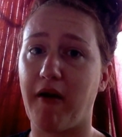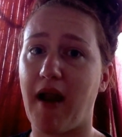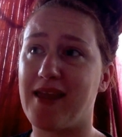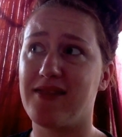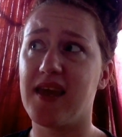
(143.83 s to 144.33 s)

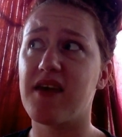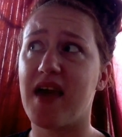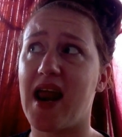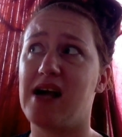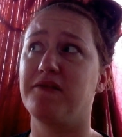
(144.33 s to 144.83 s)
I think
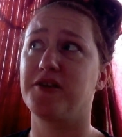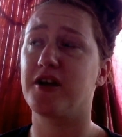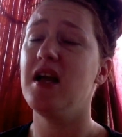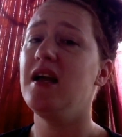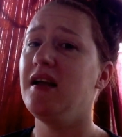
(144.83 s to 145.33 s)
that after
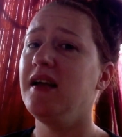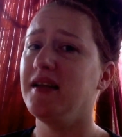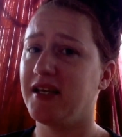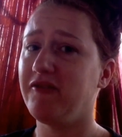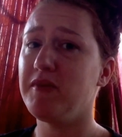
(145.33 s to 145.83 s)

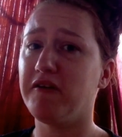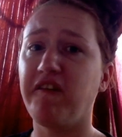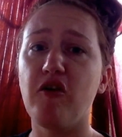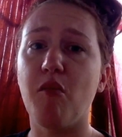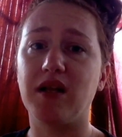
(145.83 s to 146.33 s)
give me a
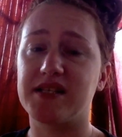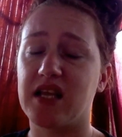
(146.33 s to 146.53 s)
few months,